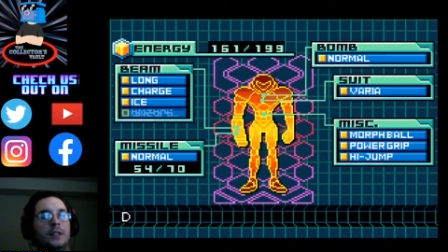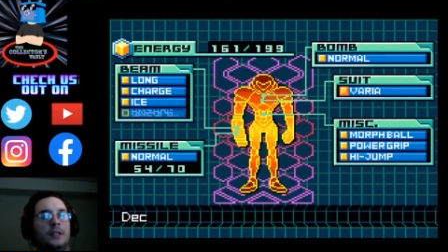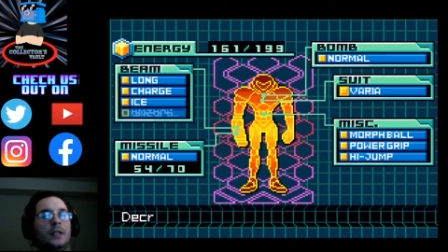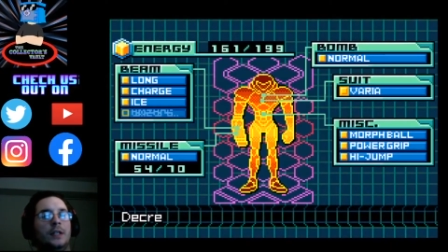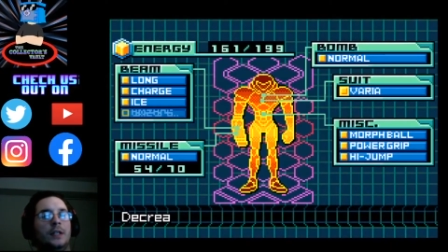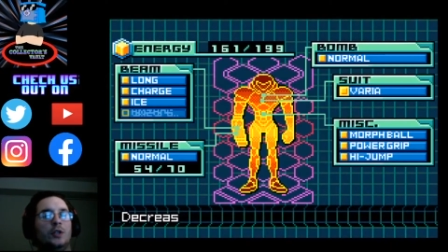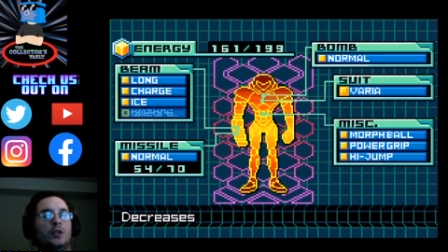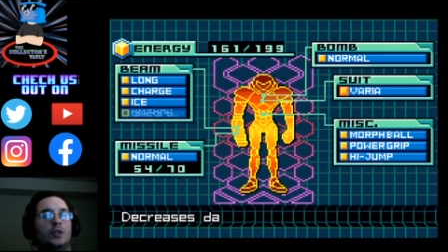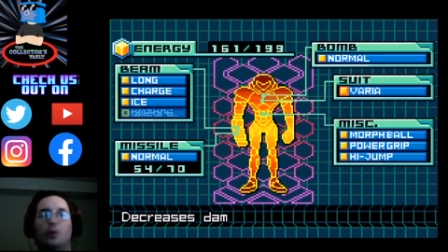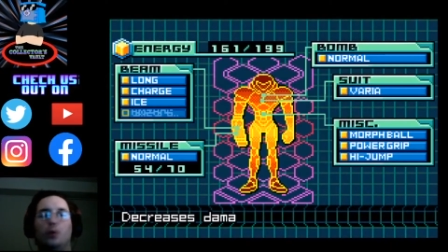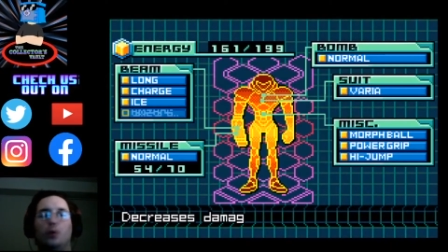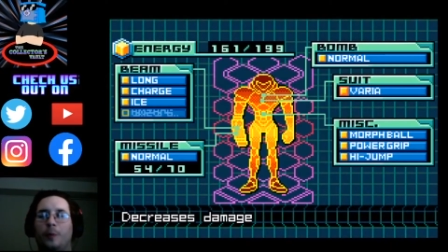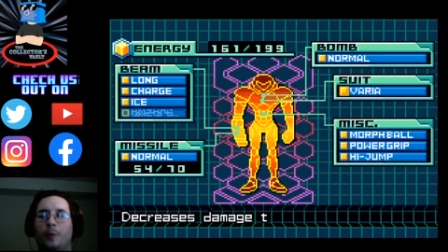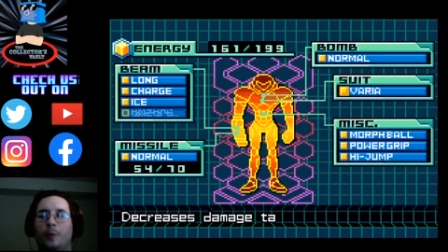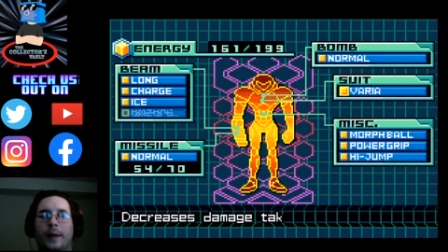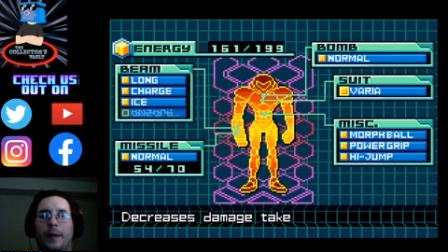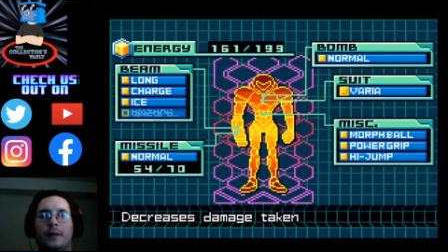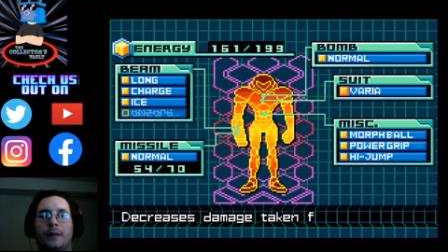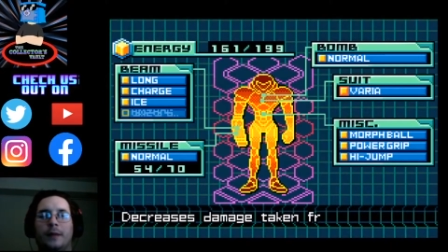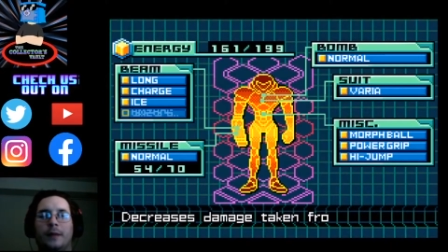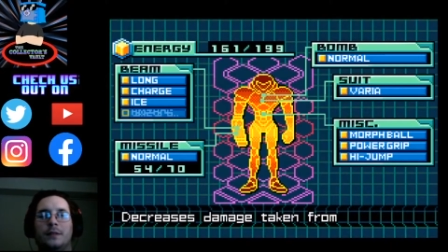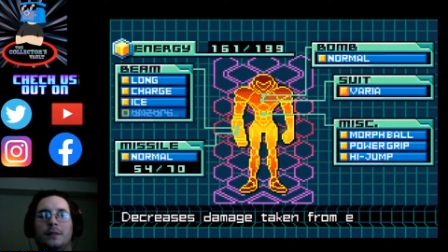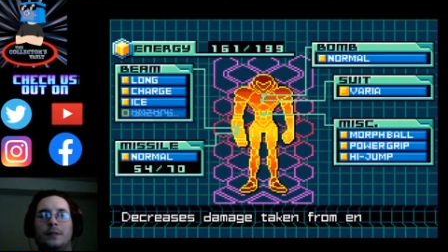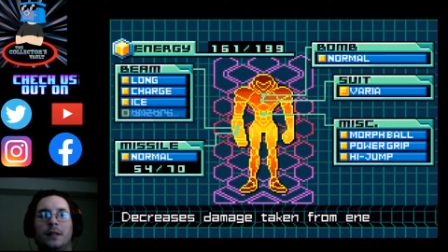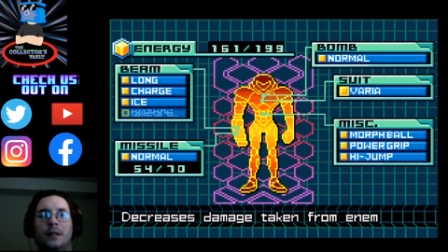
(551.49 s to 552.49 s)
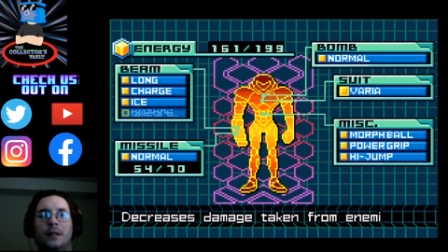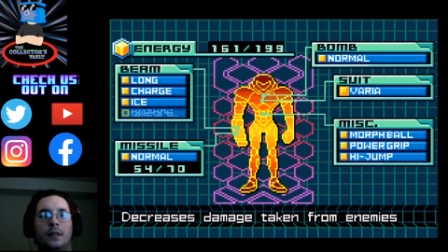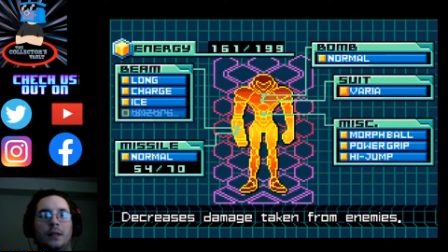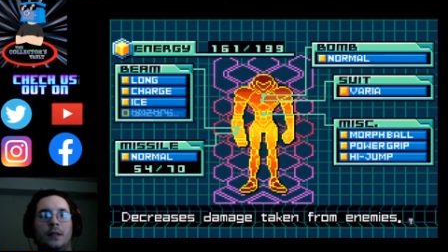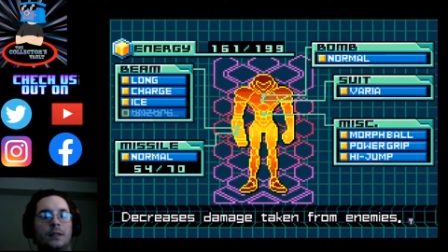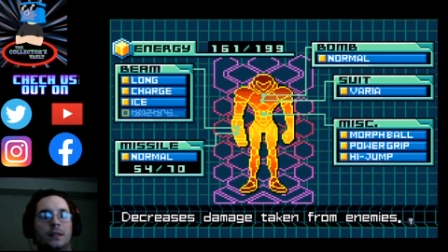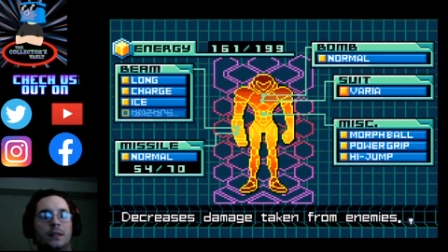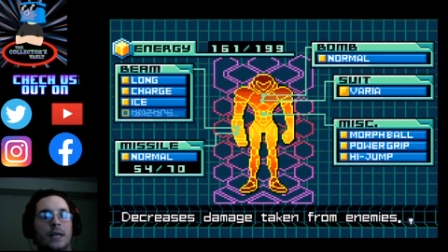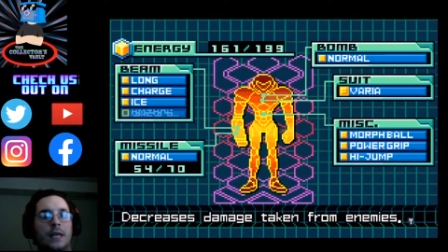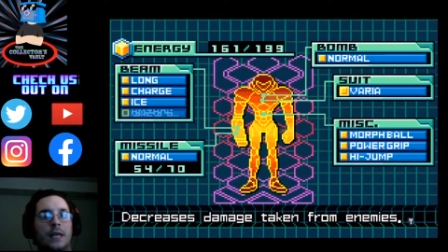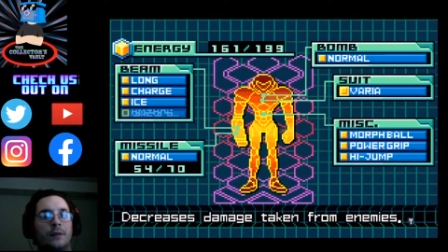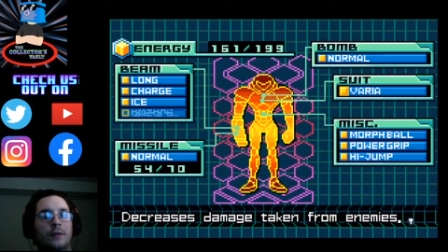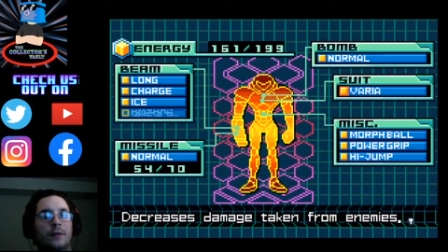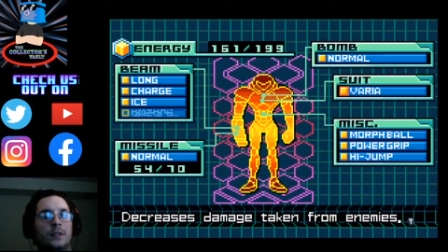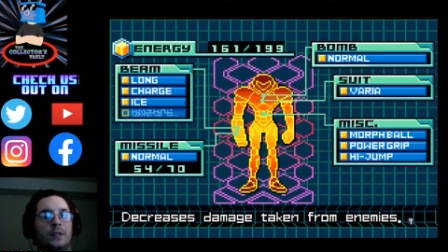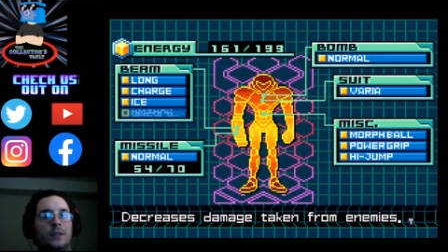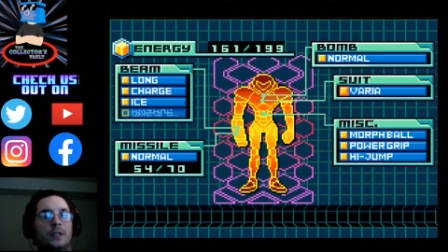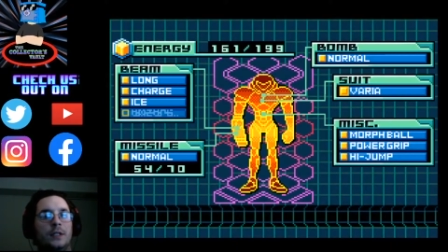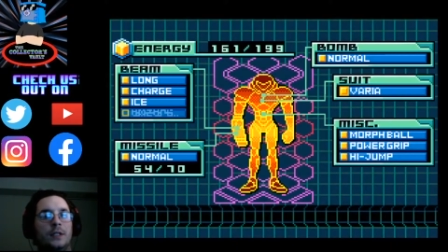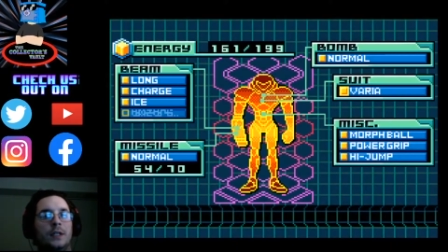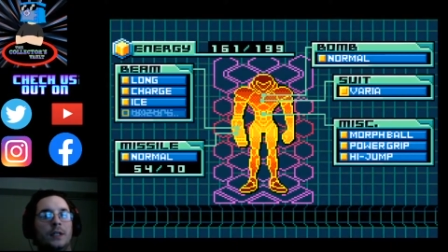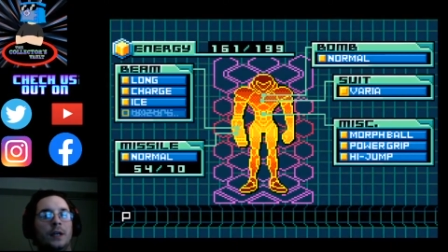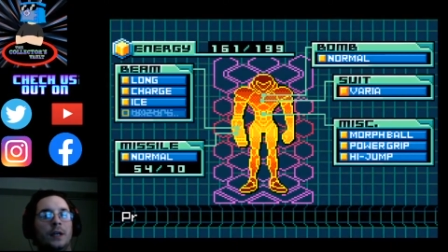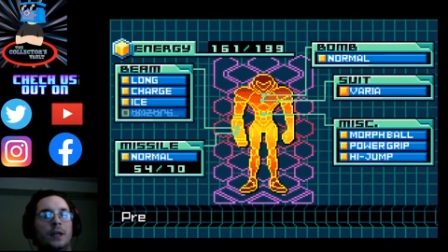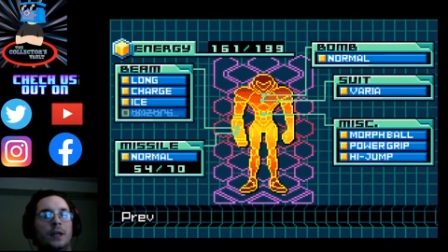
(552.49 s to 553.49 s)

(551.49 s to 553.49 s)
the shoulder pads. They just gave us the